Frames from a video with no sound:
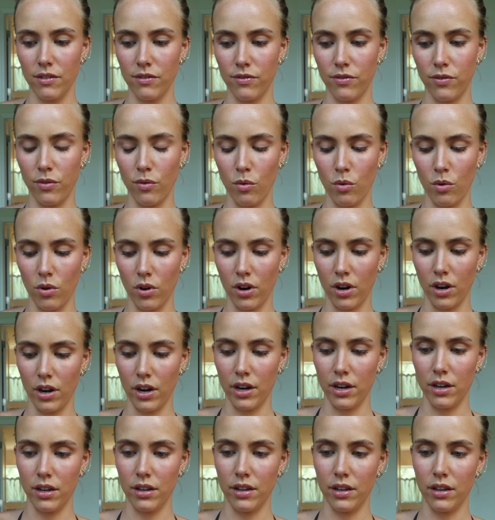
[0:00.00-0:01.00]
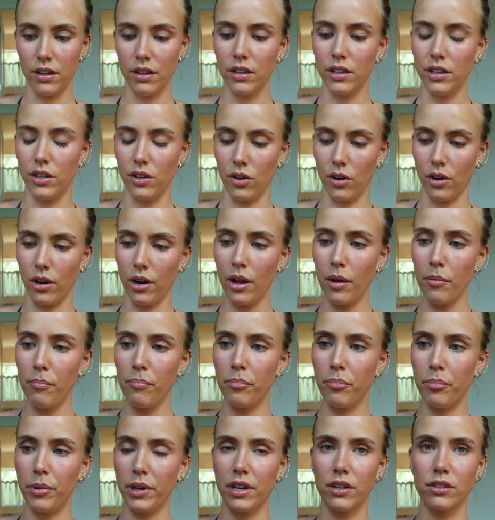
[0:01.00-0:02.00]
for Europe
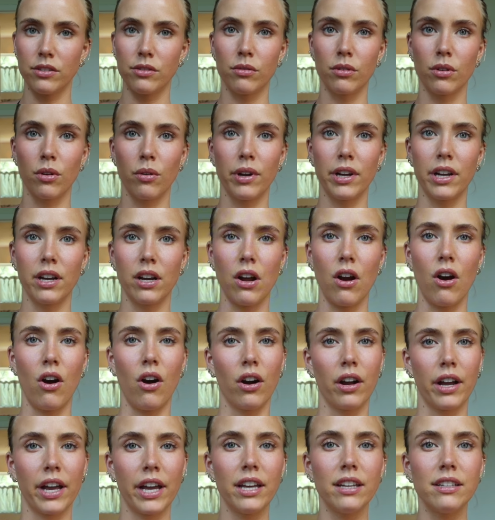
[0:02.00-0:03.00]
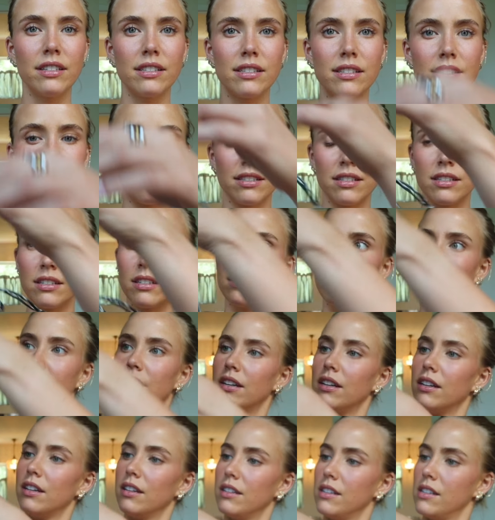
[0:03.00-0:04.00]
because we're going in August.
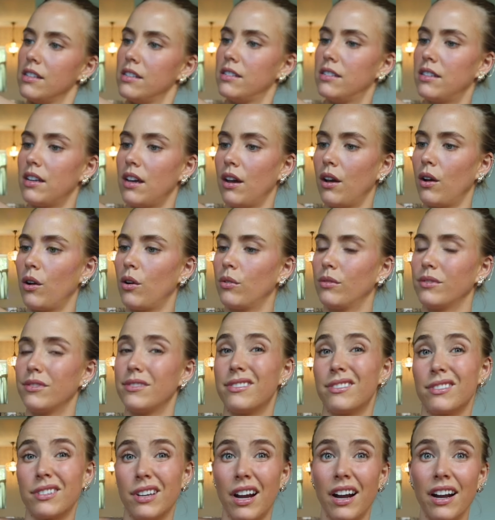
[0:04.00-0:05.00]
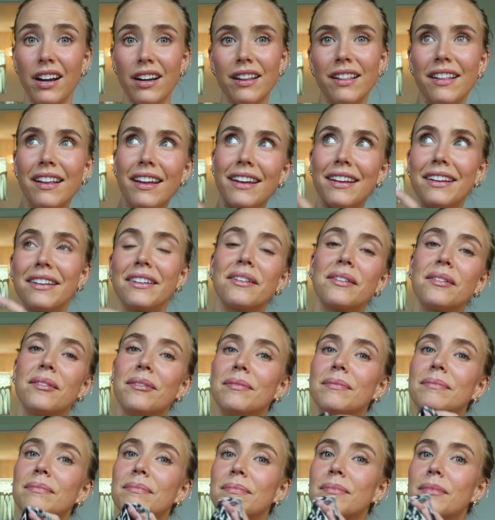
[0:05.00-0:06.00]
So it's kind of like
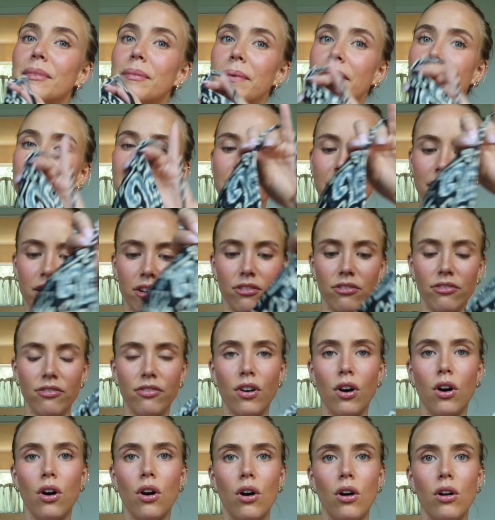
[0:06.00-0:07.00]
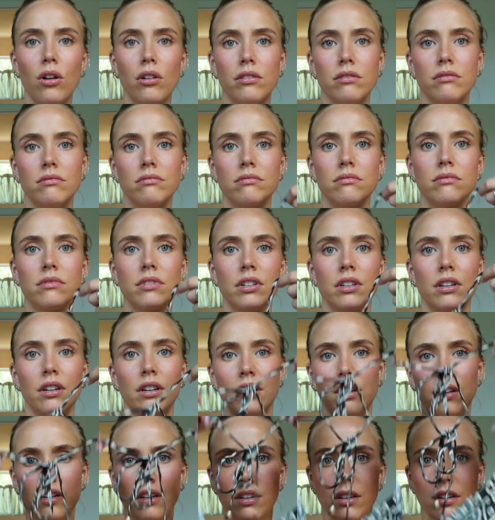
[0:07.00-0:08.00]
the beginning of fall,
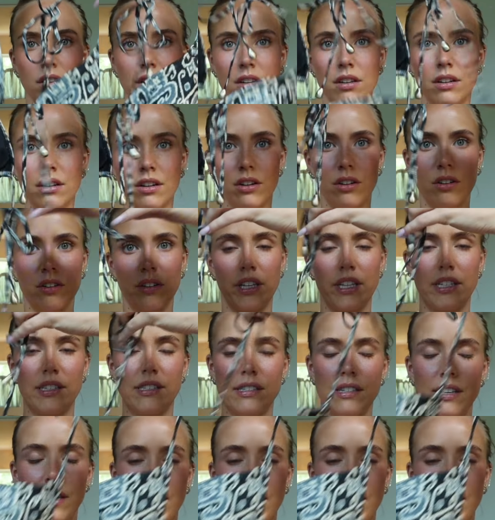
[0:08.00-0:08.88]
or at least